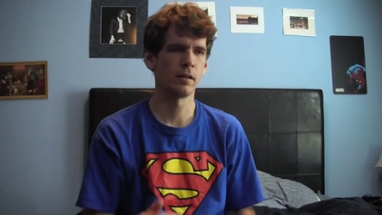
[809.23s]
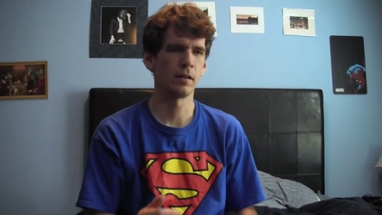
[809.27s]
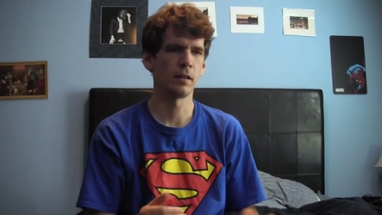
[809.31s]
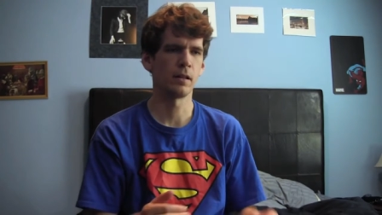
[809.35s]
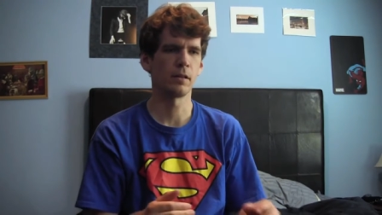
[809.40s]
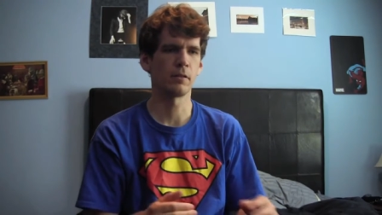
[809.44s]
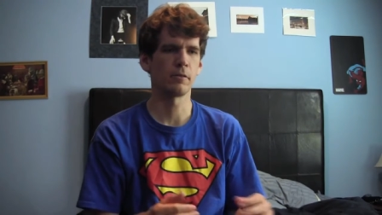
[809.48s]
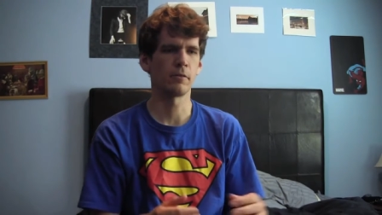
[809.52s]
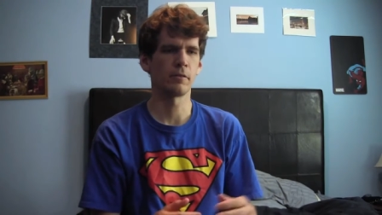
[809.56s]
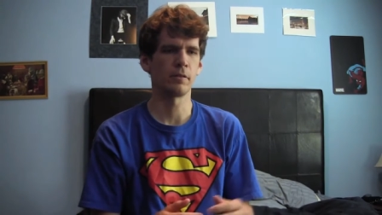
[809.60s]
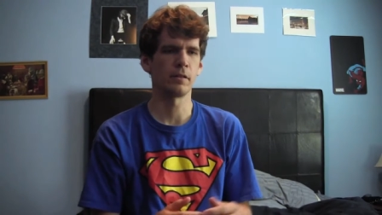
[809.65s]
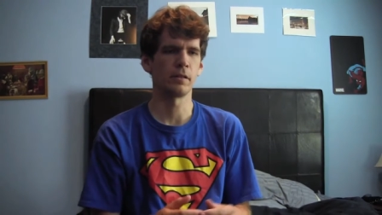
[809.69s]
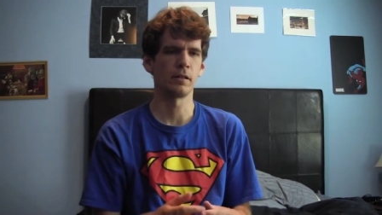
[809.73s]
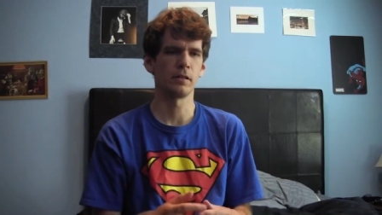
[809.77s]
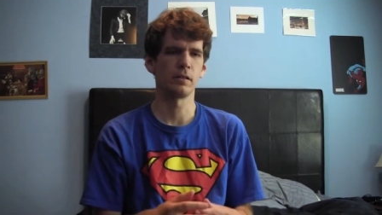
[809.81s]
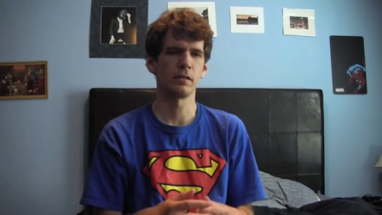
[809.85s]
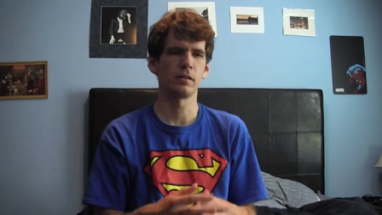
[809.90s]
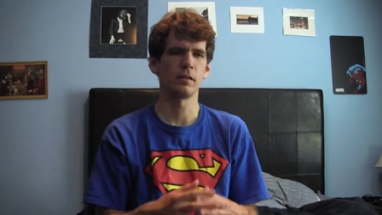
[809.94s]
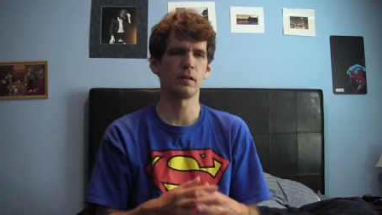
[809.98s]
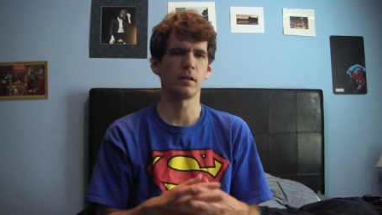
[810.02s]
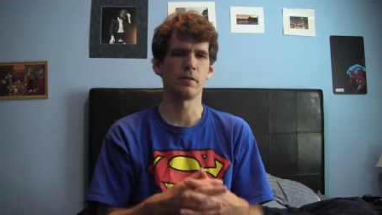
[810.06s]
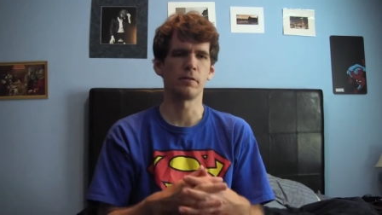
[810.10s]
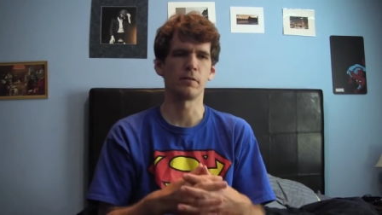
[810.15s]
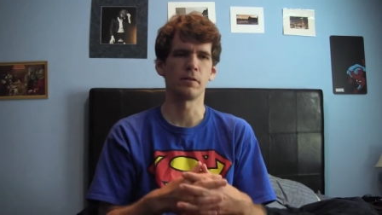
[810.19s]
That's what
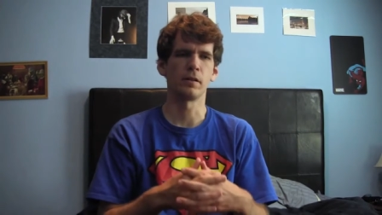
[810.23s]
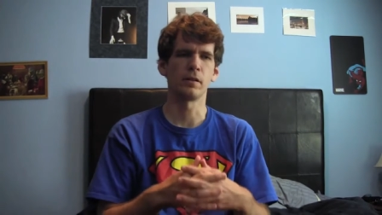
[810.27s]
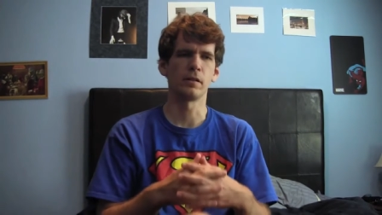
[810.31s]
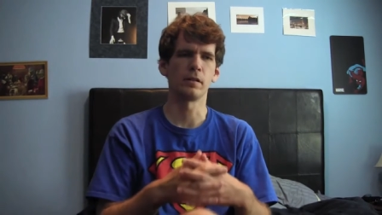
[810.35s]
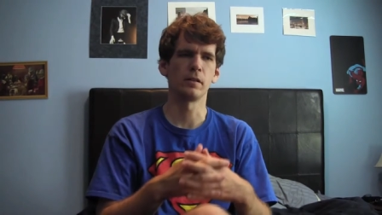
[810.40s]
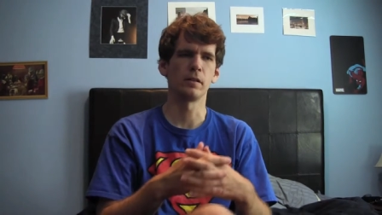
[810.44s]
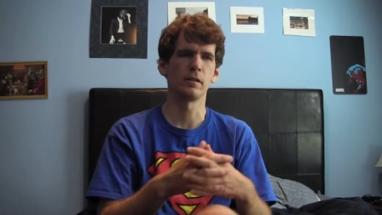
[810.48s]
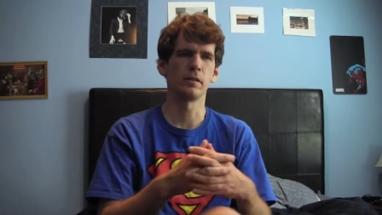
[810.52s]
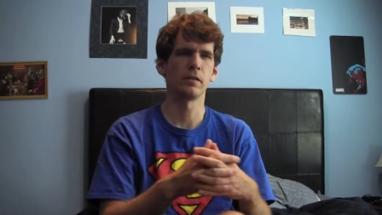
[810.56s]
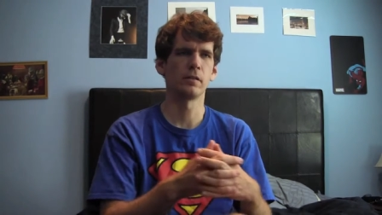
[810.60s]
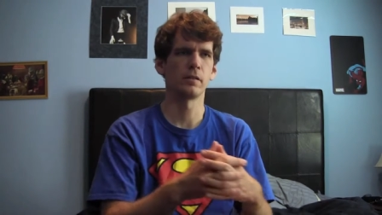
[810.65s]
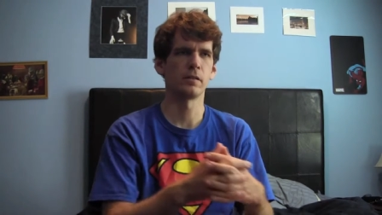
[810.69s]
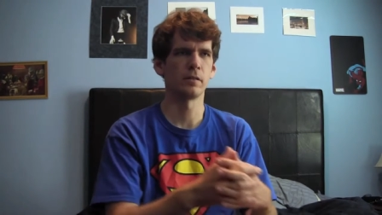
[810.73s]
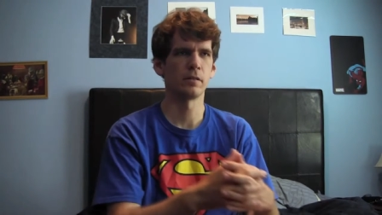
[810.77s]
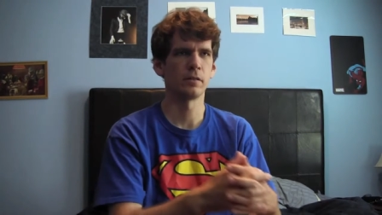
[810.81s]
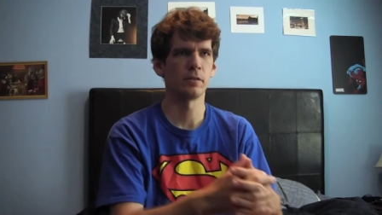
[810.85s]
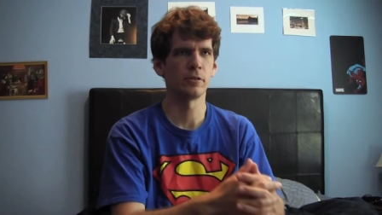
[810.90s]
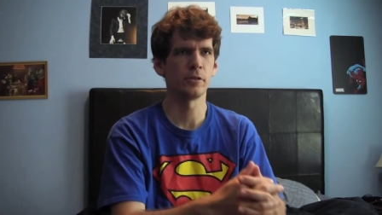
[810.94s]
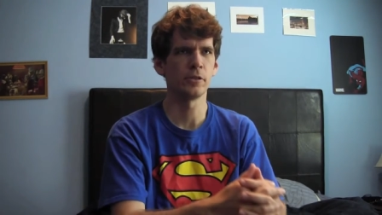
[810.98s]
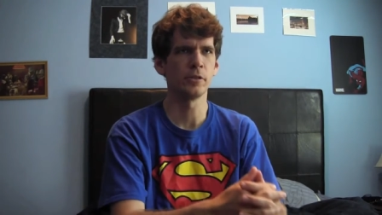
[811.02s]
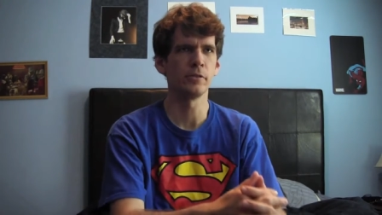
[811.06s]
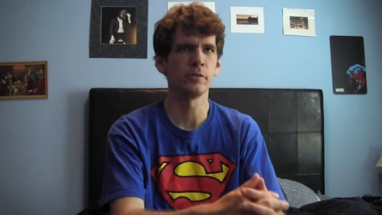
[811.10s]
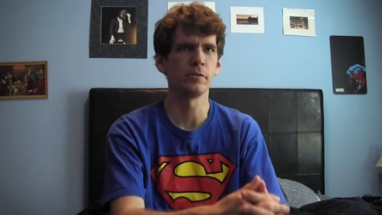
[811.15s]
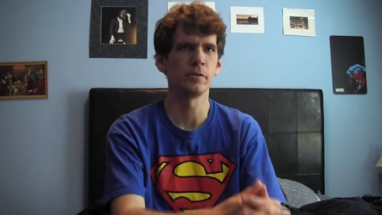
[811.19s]
I want to
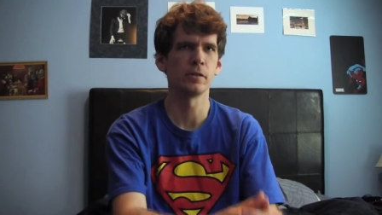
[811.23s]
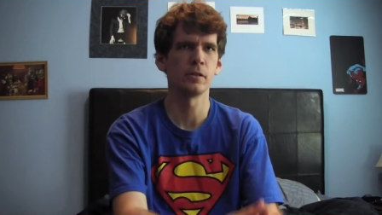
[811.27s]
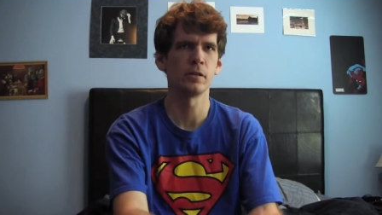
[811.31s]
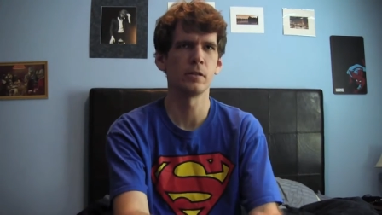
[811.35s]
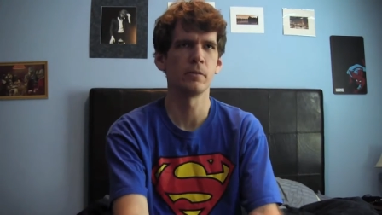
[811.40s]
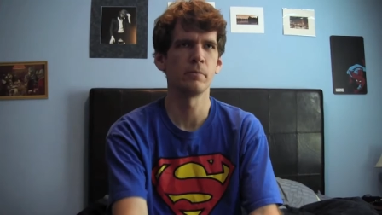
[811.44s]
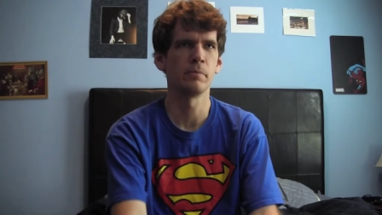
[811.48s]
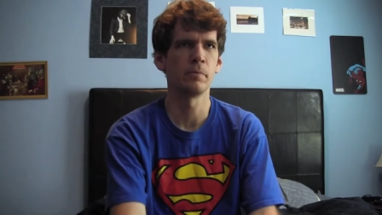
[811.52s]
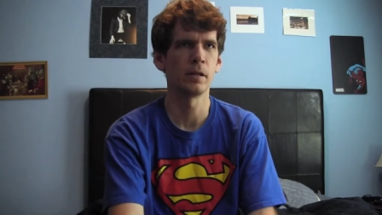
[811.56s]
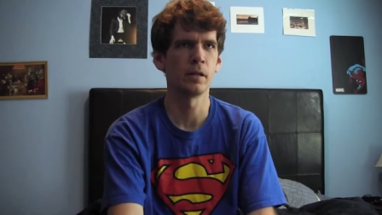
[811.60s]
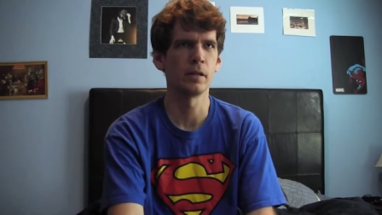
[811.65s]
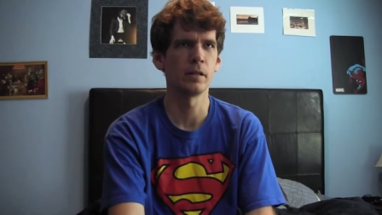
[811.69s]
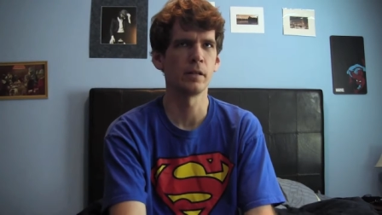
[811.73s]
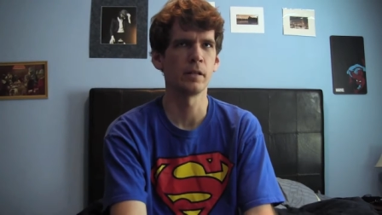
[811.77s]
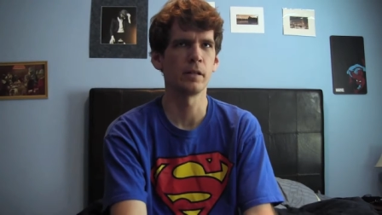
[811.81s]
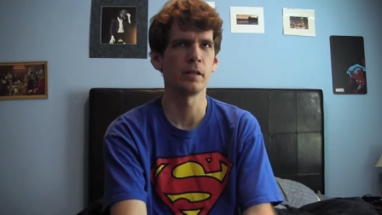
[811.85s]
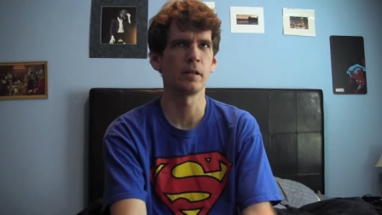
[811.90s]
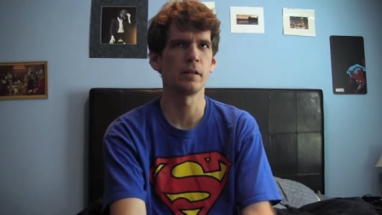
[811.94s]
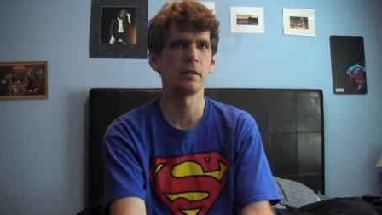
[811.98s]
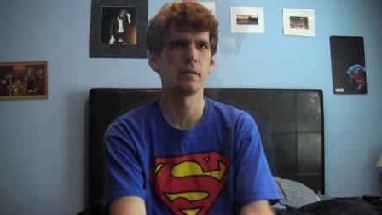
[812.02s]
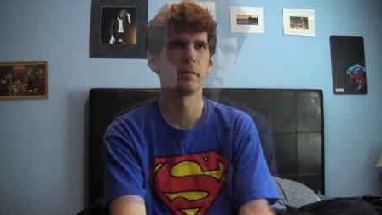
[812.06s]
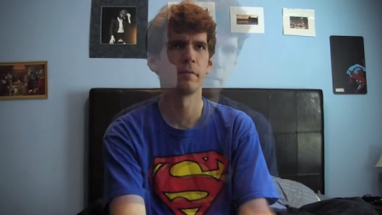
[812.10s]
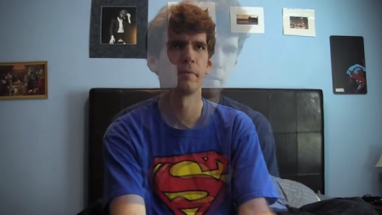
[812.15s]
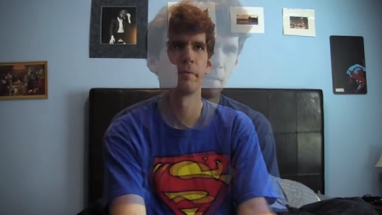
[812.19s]
do with the
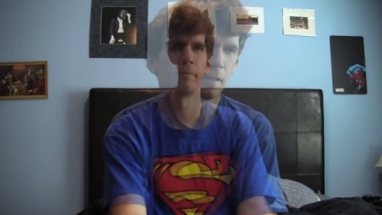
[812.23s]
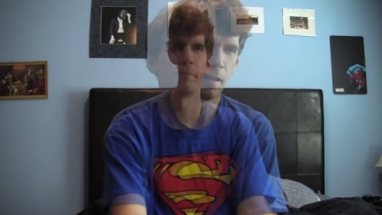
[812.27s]
money.